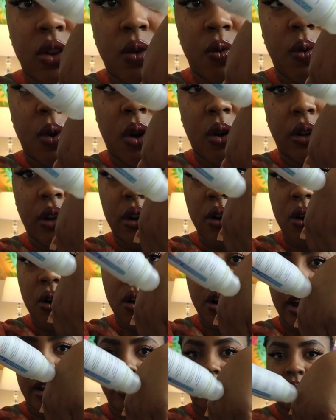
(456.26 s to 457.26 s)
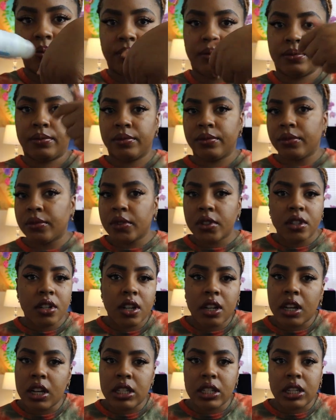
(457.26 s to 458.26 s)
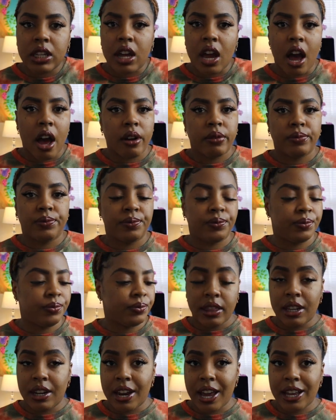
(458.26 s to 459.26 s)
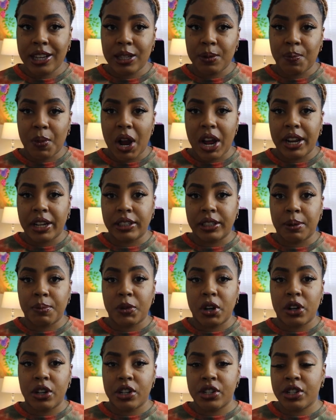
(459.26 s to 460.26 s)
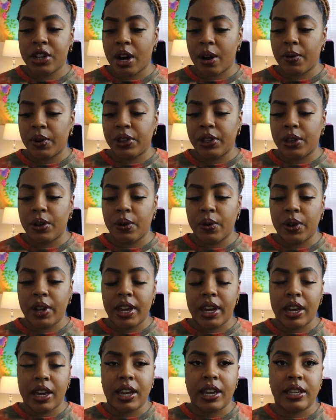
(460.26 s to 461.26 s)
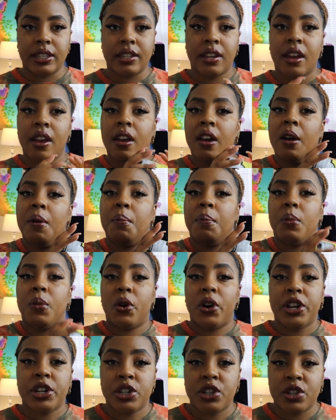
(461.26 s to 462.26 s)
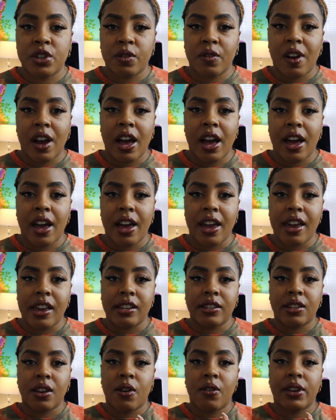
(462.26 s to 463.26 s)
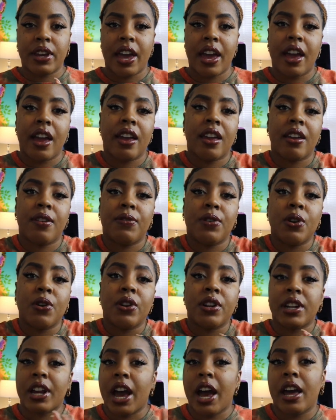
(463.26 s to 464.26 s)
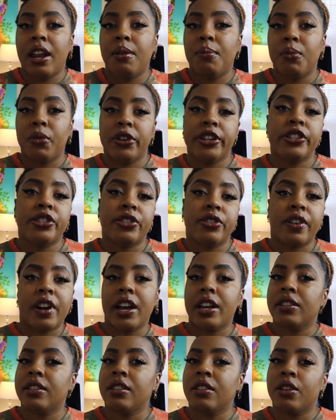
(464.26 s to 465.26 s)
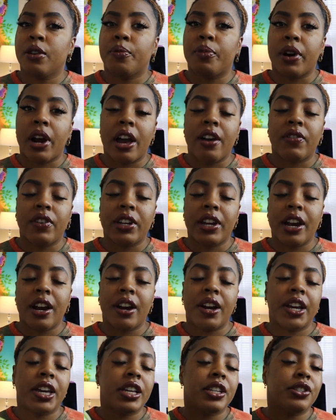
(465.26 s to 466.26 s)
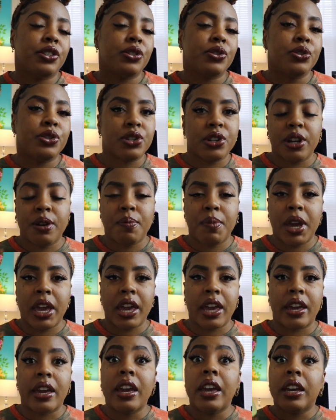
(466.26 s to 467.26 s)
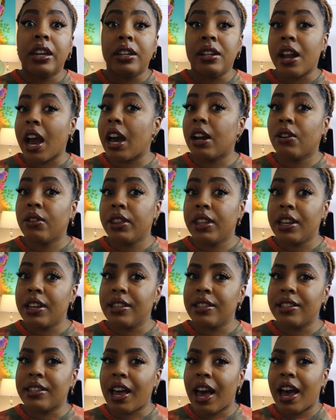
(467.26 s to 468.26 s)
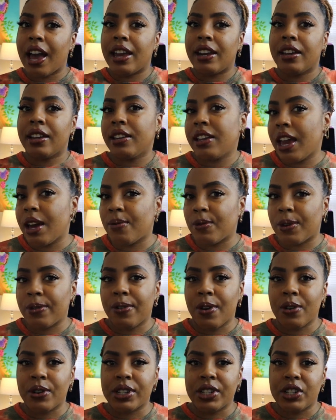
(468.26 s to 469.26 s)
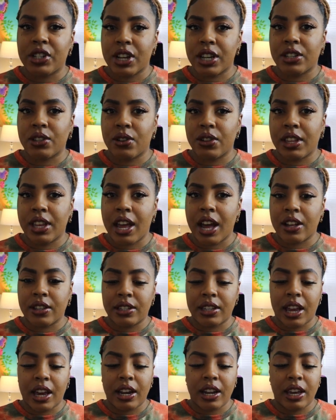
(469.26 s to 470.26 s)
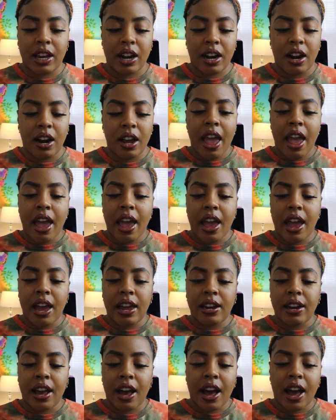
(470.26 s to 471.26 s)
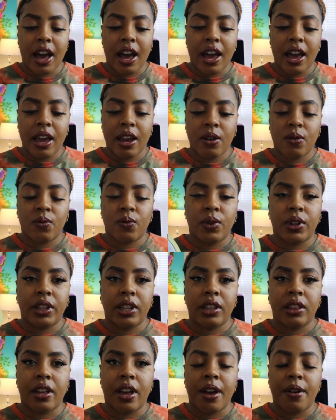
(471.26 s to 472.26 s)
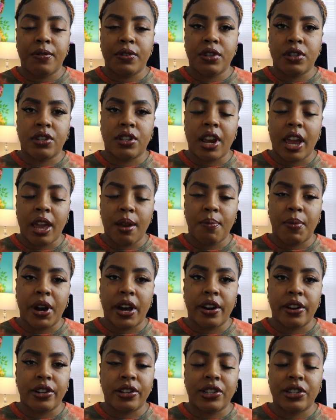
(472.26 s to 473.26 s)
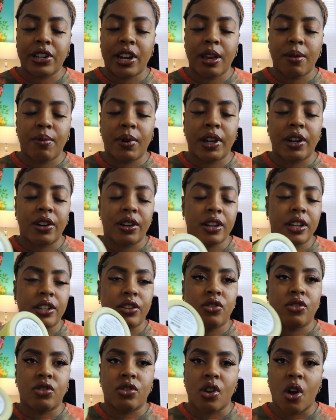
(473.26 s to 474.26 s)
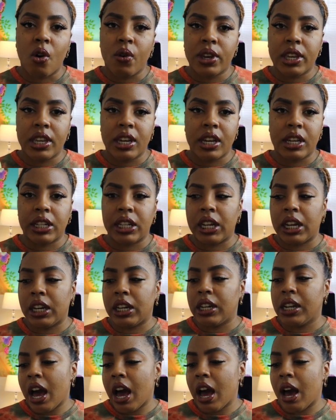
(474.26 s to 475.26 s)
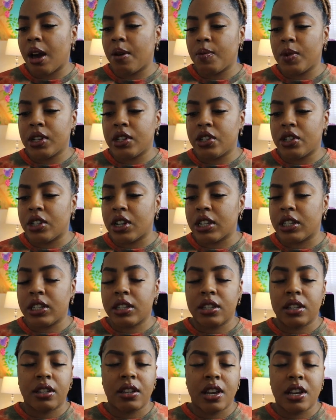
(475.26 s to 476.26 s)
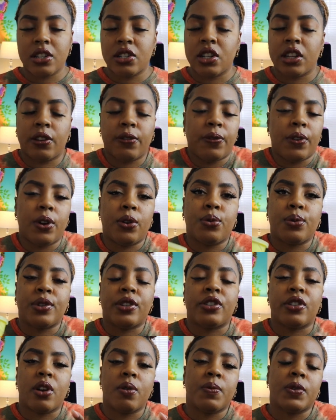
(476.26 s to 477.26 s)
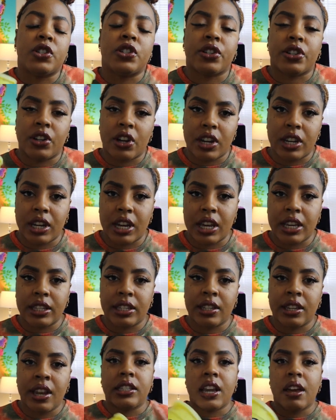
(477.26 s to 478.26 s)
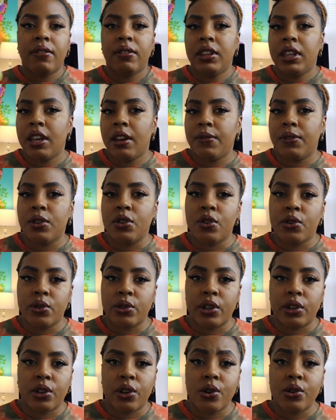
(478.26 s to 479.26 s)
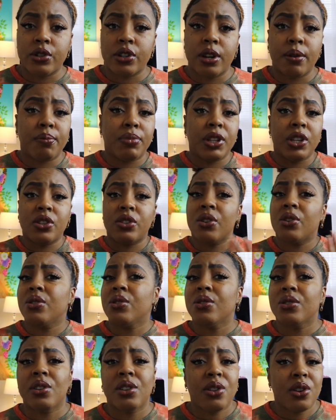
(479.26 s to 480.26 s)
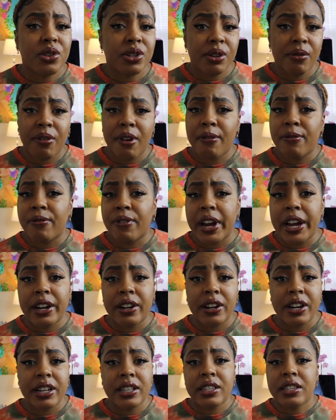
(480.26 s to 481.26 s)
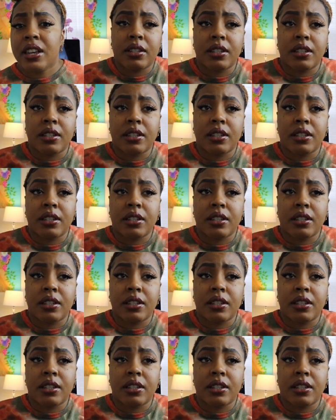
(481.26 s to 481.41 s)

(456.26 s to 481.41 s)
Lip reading: You roll it on, you're good to go. The next product I'm going to share with you is Moisturize. Okay, if you're not moisturizing your private areas, you should be. Not on the inside. Again, we're focused just on the outside here. And I really love Shea Butter. Shea Butter is so healing. It's just filled with so much goodness. Definitely if you use a lotion, please don't use a lotion with fragrance.